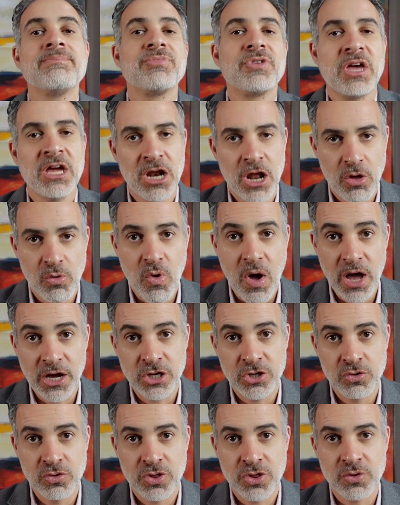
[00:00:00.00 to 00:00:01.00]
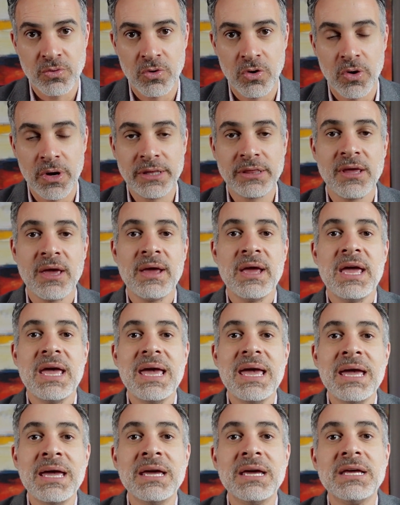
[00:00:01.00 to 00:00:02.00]
and I'll walk you through it.
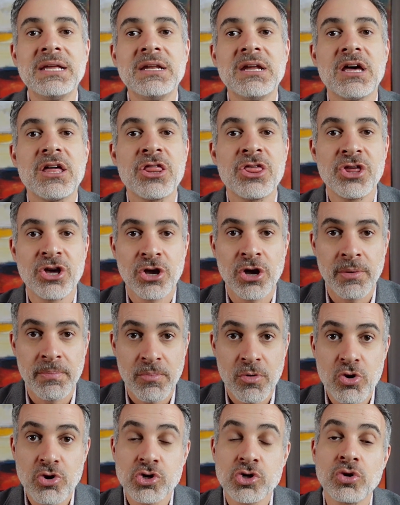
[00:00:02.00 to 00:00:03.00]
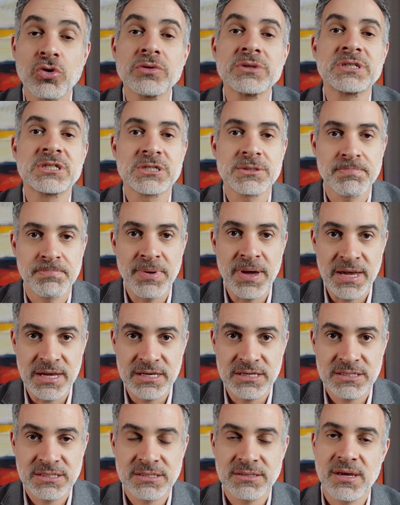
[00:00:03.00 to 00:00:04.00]
In the commercial
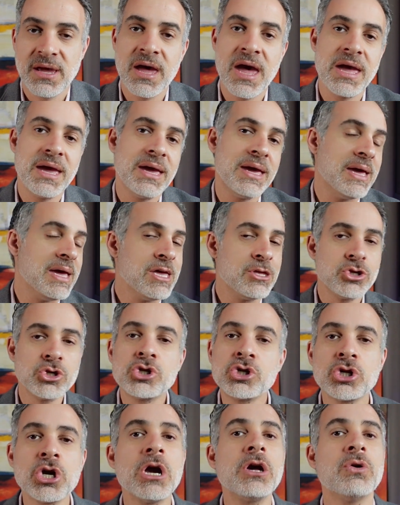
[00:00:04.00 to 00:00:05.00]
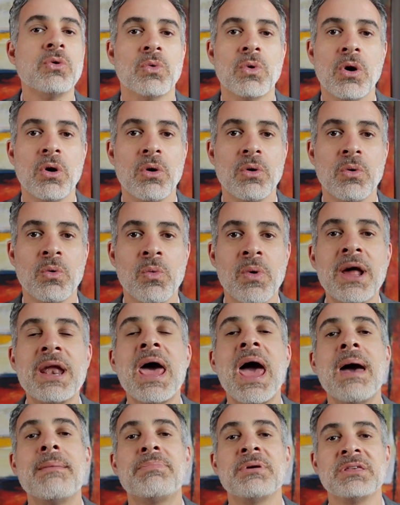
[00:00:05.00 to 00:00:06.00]
space, in general, what
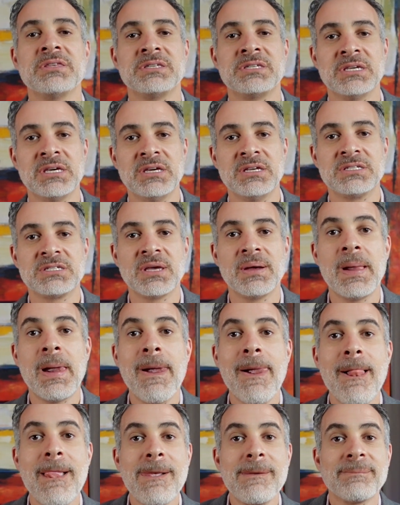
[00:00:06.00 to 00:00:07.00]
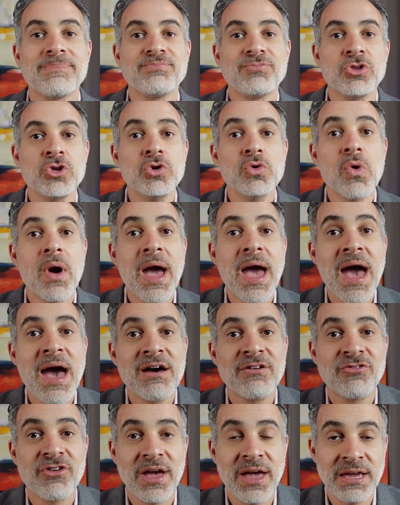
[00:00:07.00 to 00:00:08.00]
happens is you
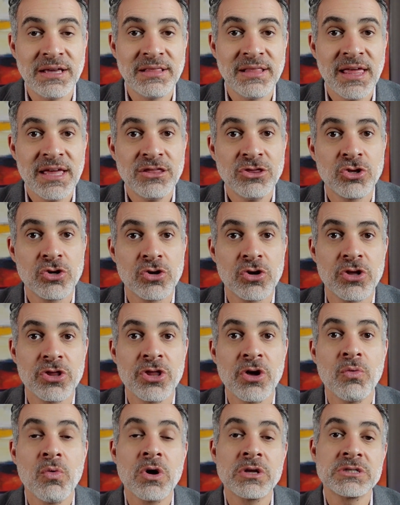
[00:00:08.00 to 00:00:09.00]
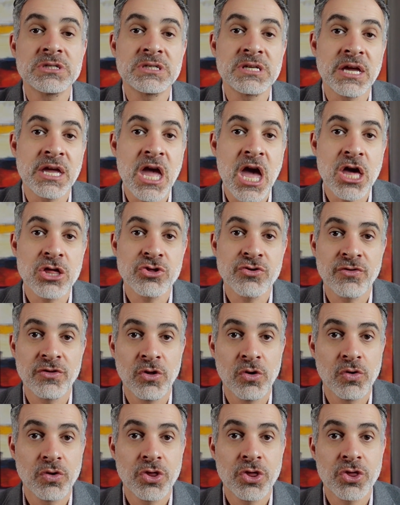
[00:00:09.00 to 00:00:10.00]
have a lender that wants to cash
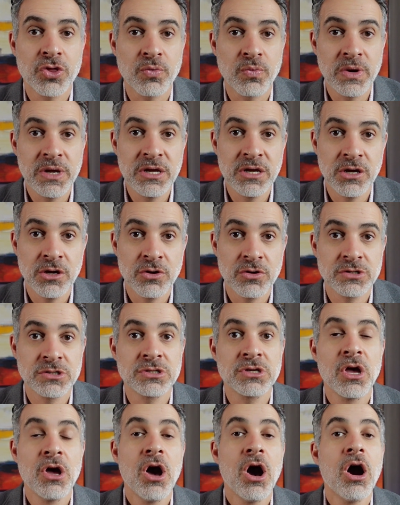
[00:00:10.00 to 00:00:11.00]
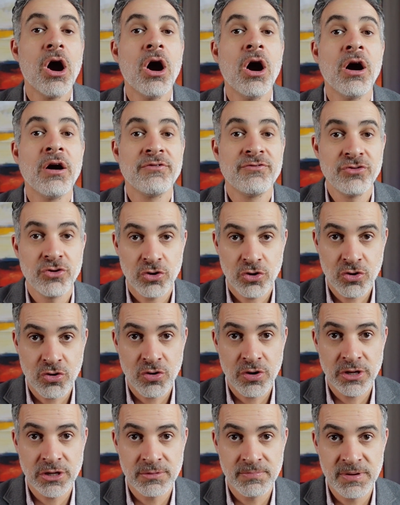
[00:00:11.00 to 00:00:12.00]
flow 3 years of your
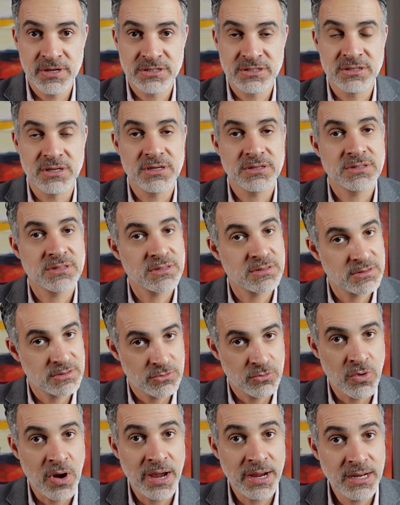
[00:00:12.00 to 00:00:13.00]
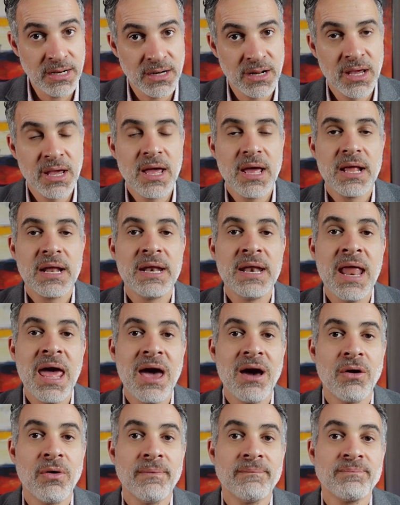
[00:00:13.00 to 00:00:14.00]
current business, right?
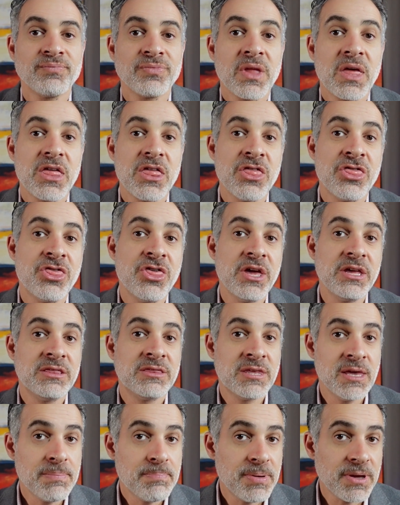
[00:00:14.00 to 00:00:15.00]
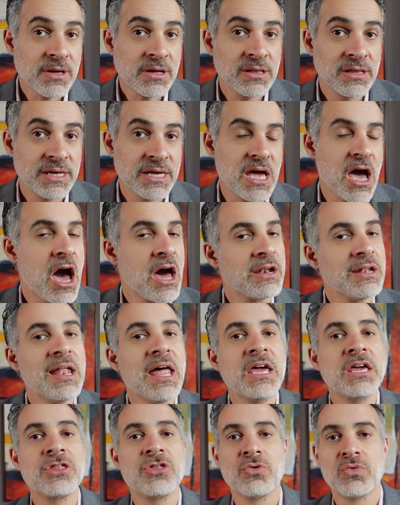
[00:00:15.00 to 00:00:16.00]
Now, they typically,
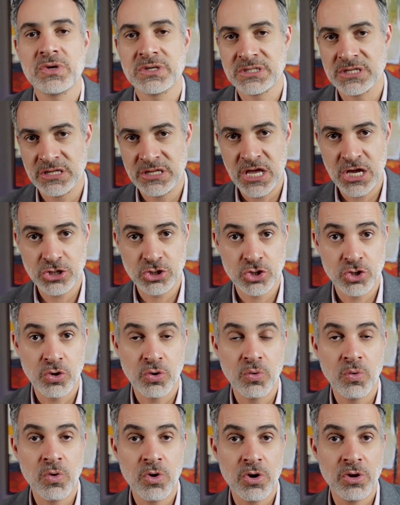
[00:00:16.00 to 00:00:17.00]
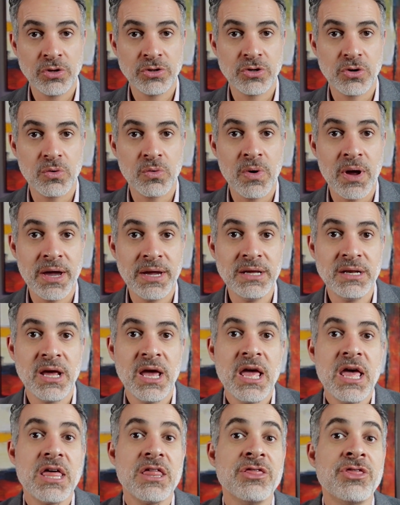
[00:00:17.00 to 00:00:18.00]
unlike the residential world, right,
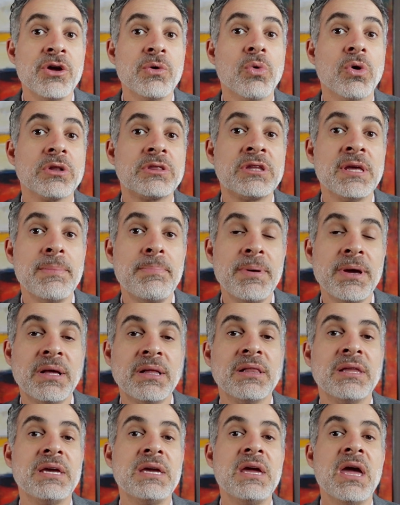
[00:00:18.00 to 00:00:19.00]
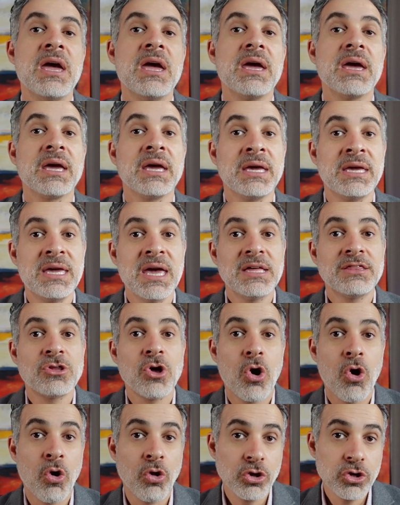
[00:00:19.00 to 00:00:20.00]
they will typically get
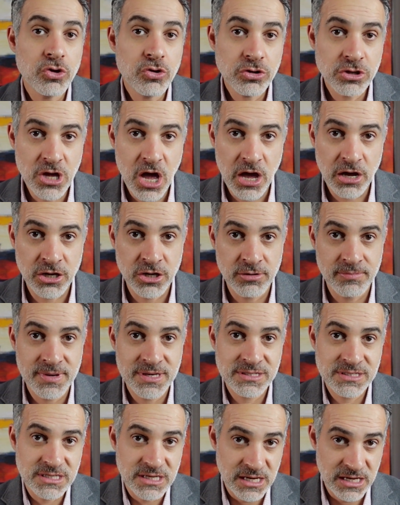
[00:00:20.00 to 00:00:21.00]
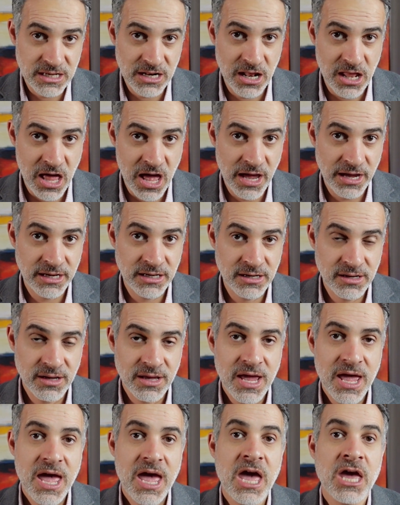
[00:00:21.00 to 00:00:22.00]
all your documents in line
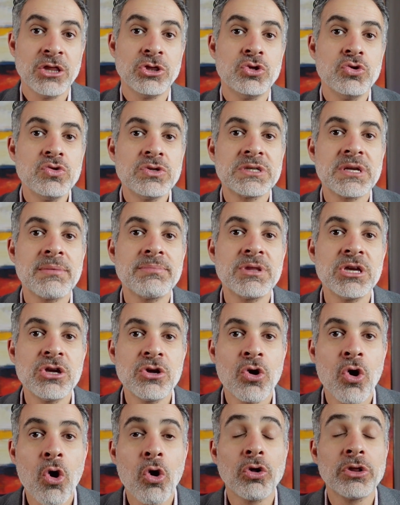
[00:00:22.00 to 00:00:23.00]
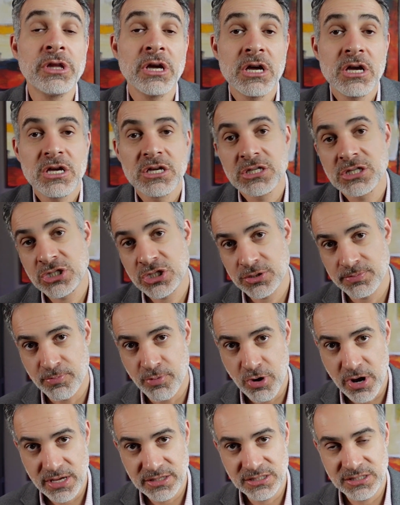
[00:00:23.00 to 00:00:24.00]
and do something called
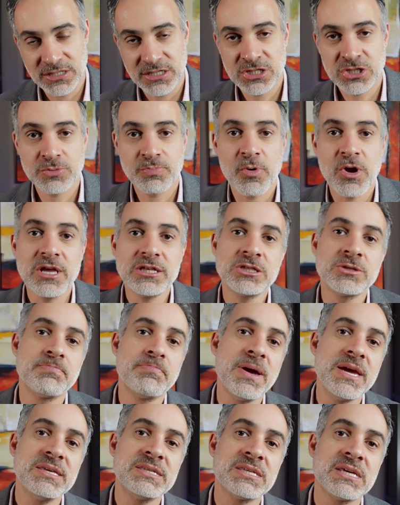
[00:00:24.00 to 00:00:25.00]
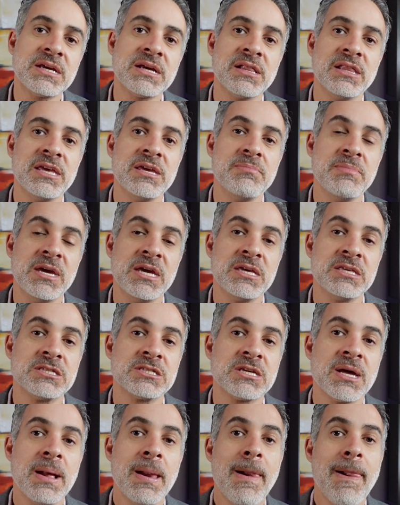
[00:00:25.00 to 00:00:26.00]
spreads. Spreads basically
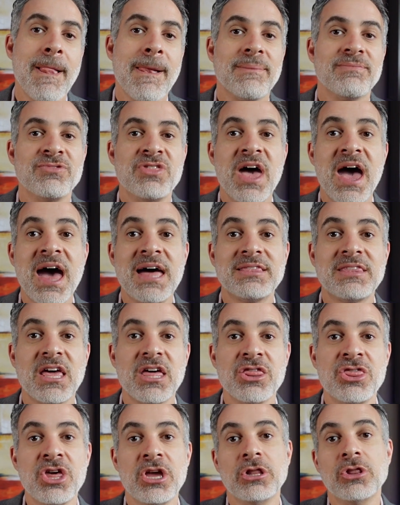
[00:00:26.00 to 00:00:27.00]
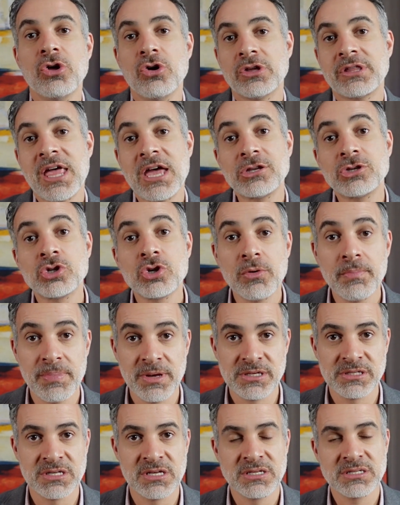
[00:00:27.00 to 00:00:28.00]
means that they looked at your
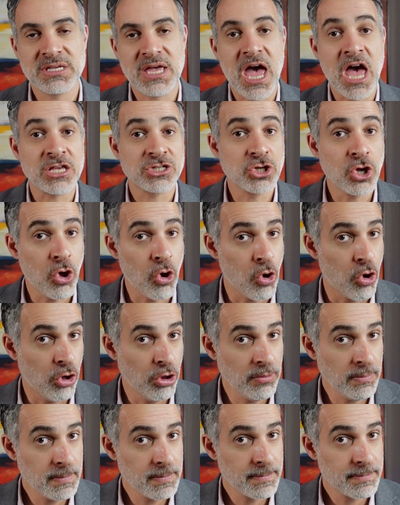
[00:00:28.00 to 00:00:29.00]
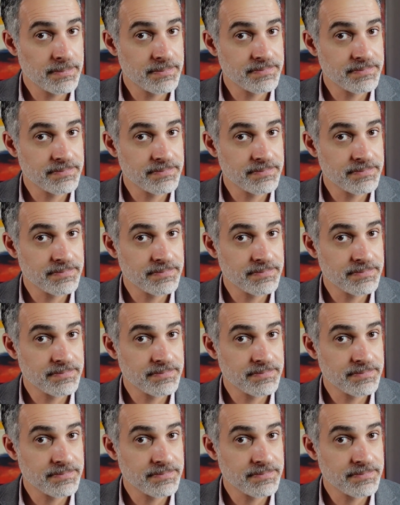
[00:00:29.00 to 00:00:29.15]
business as a whole